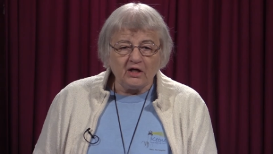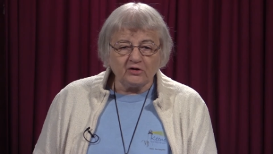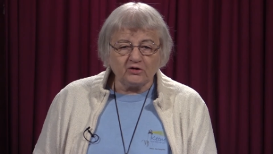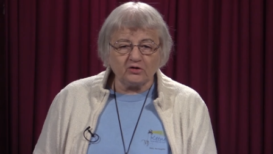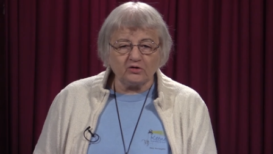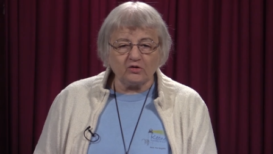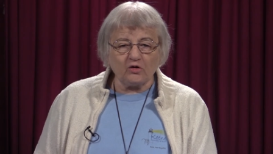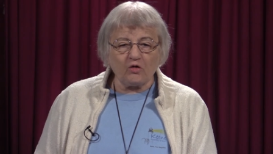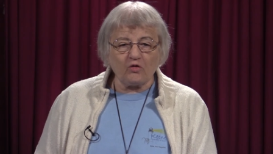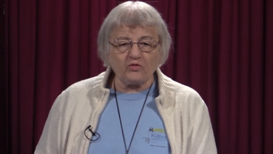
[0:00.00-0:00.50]

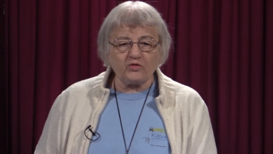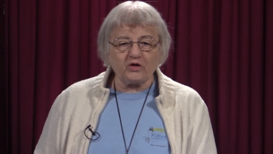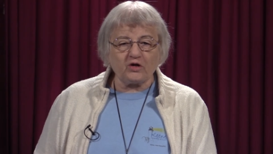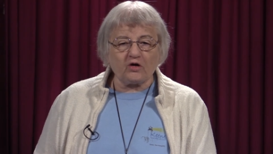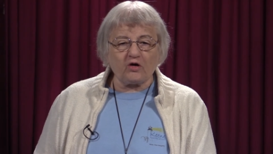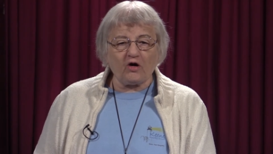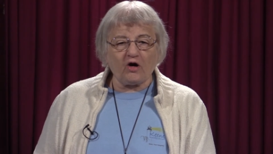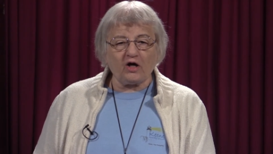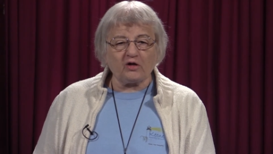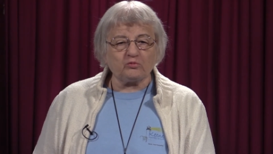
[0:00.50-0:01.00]
to know that
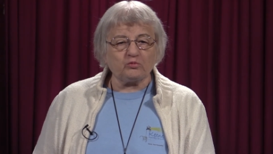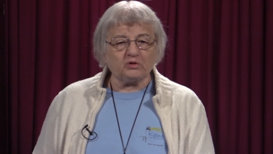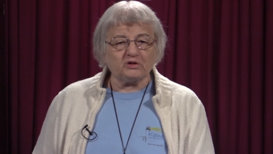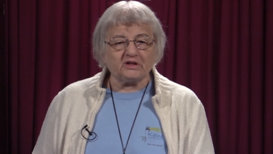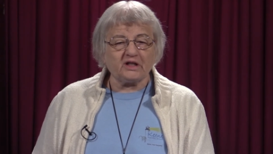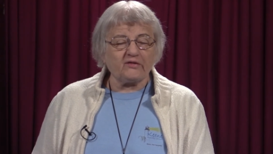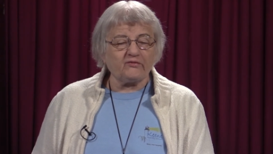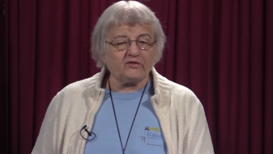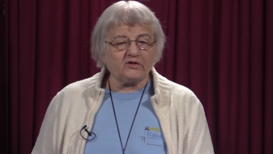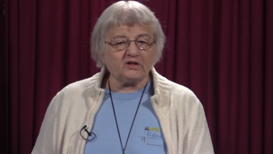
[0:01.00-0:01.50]
God will
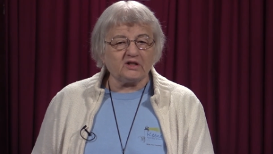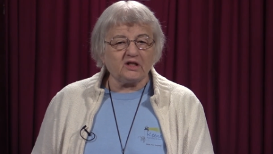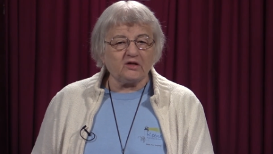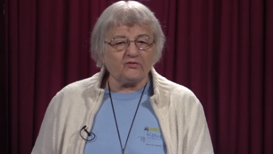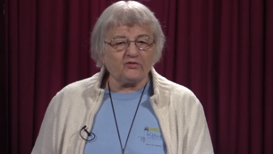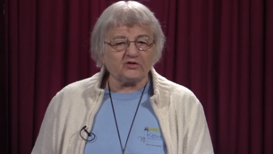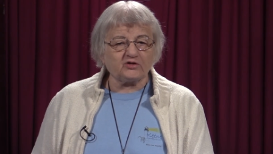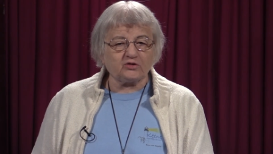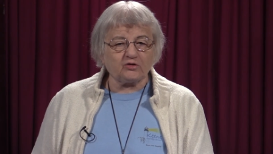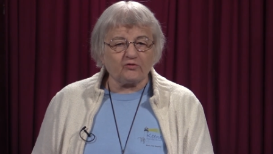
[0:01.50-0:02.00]
never
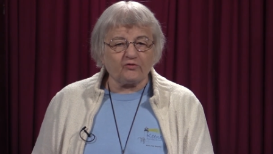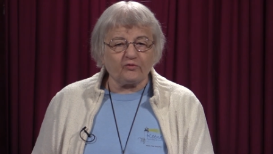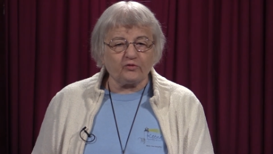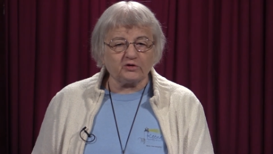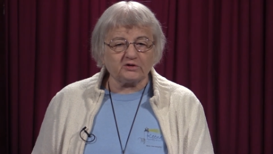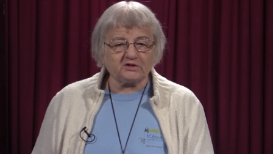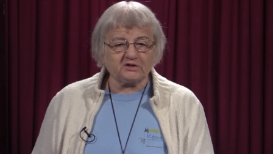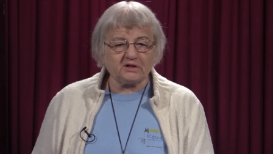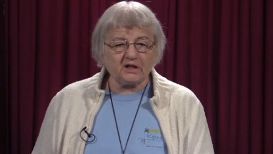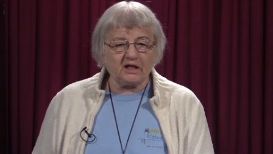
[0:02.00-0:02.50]
leave us or
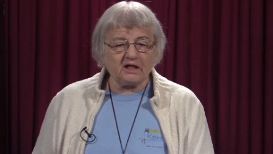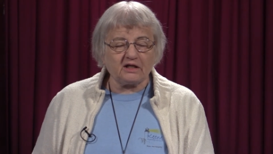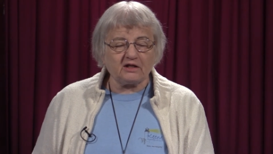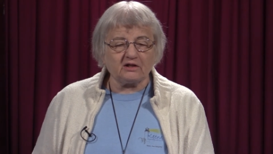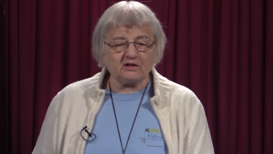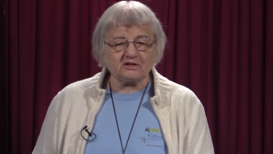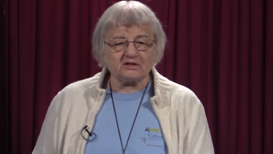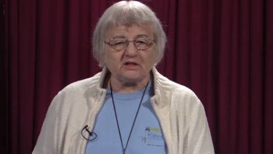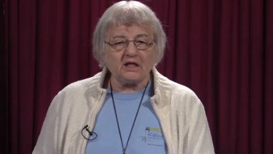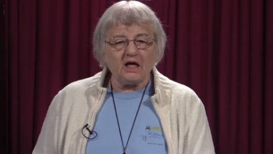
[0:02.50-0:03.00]
forsake
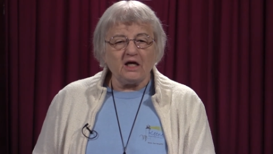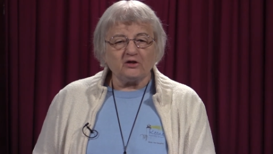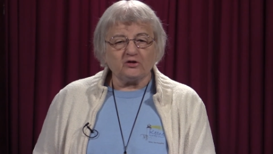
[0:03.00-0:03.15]
us,